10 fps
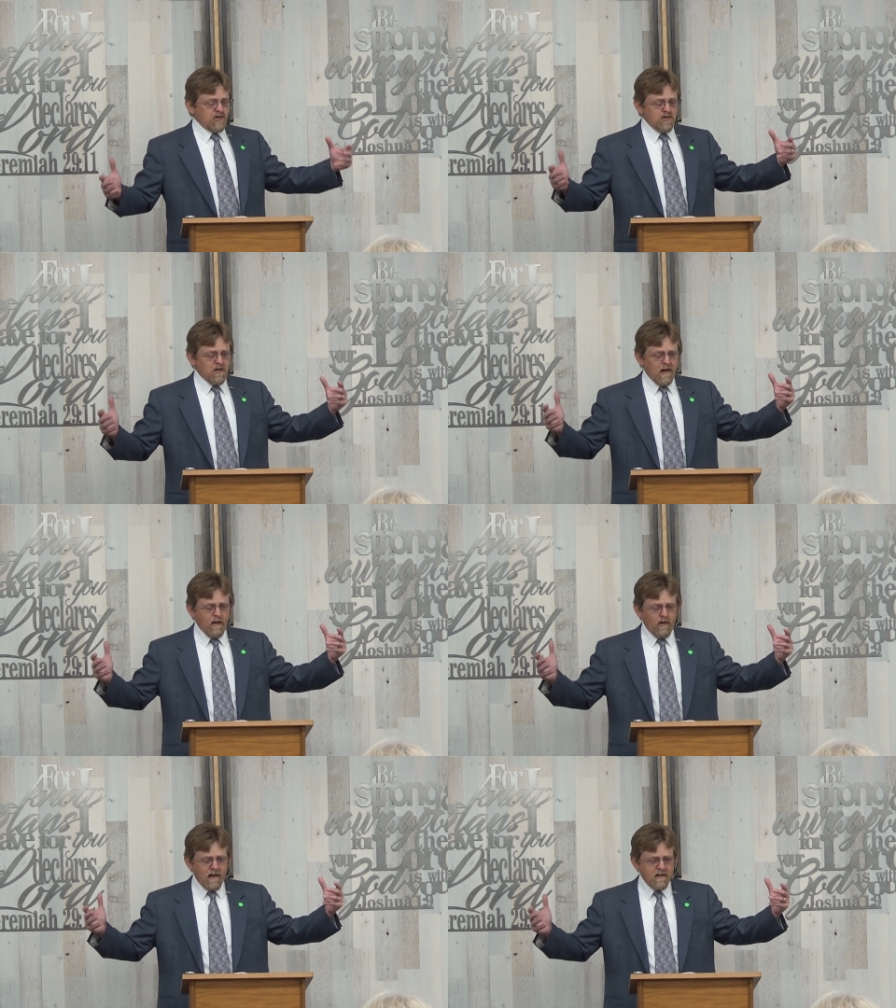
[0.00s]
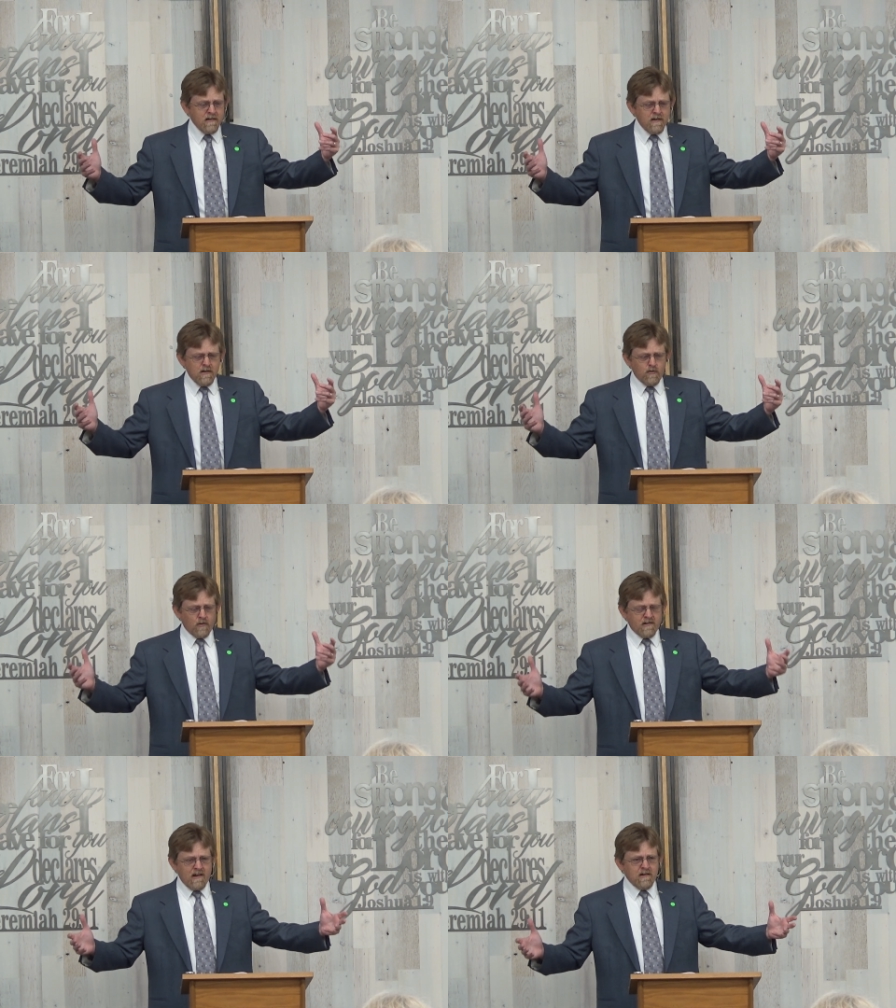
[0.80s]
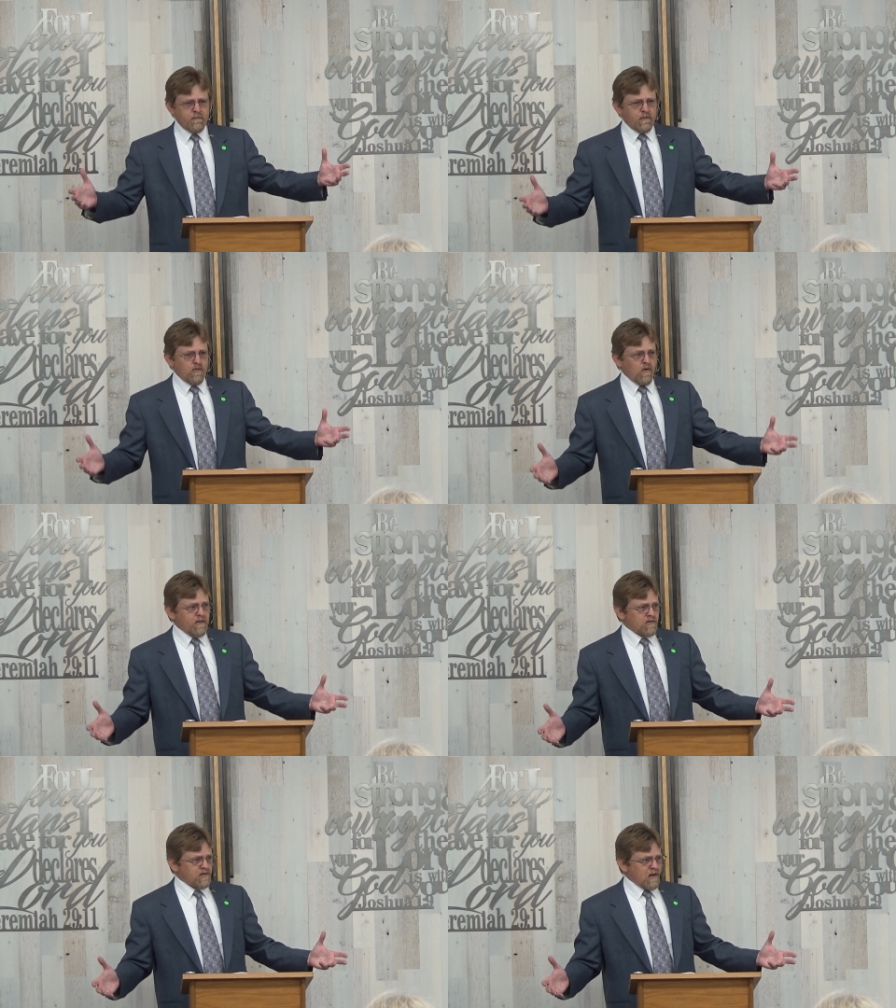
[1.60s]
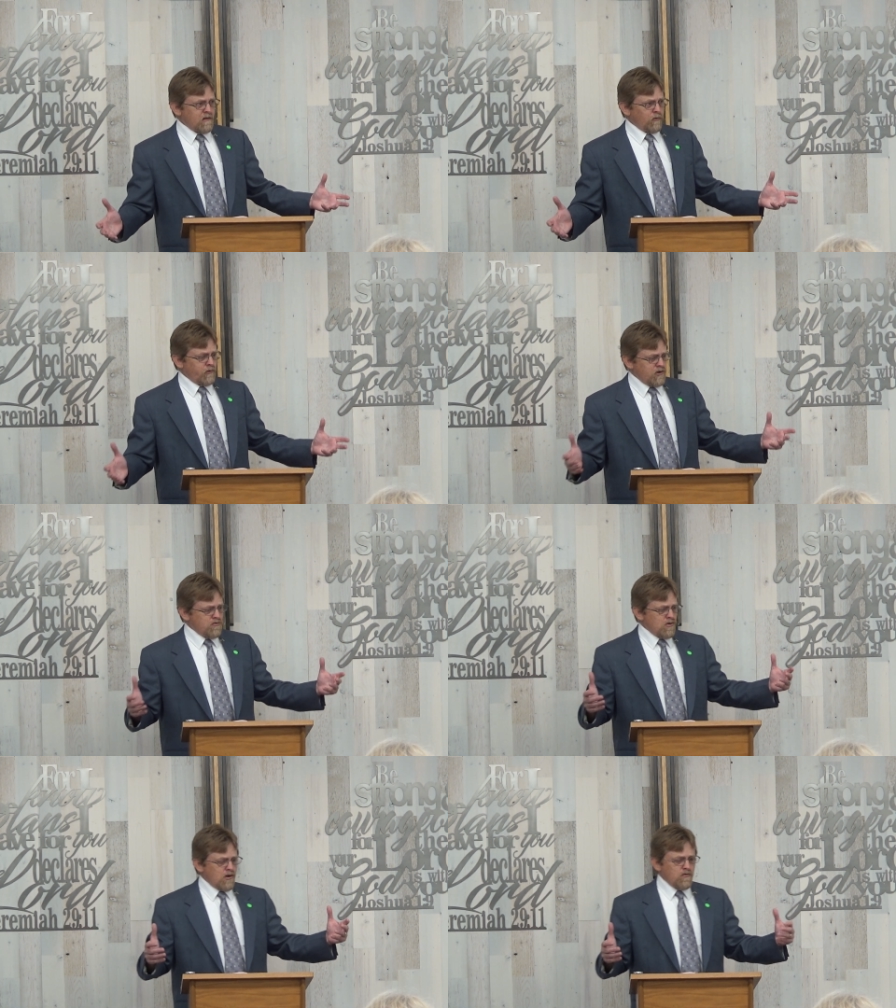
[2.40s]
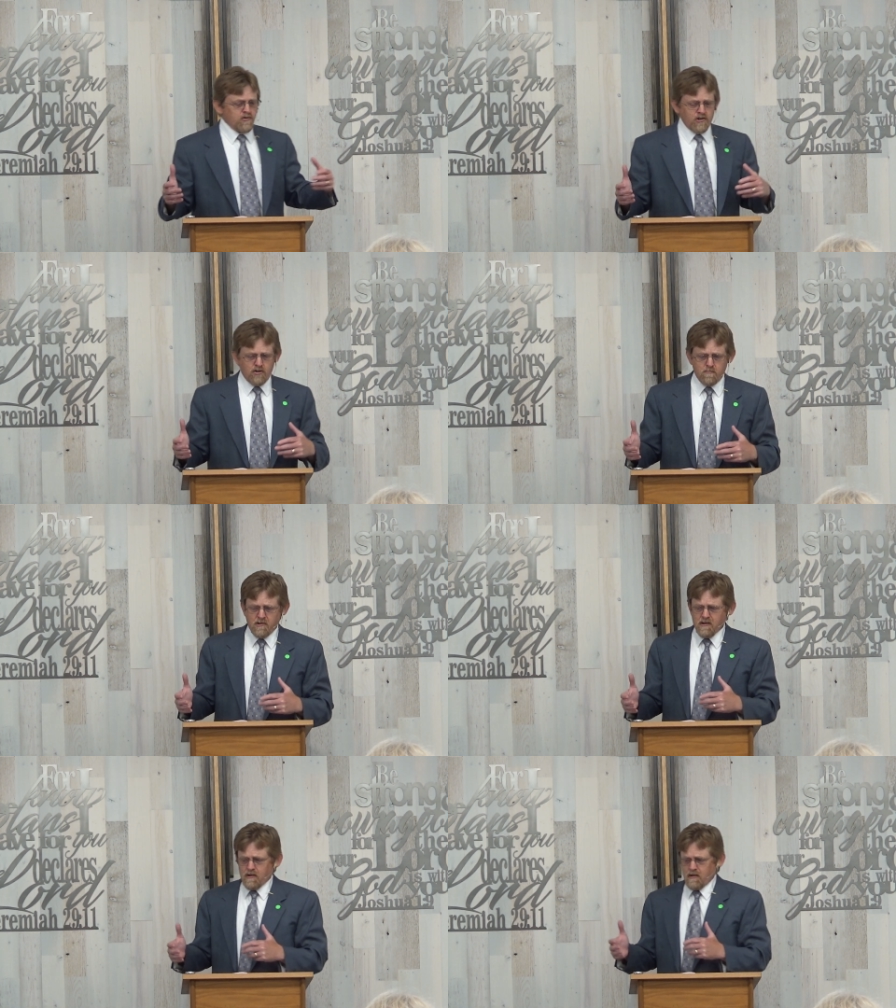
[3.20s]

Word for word: Do you know how I ordained for the weather cycle? Do you know, Job?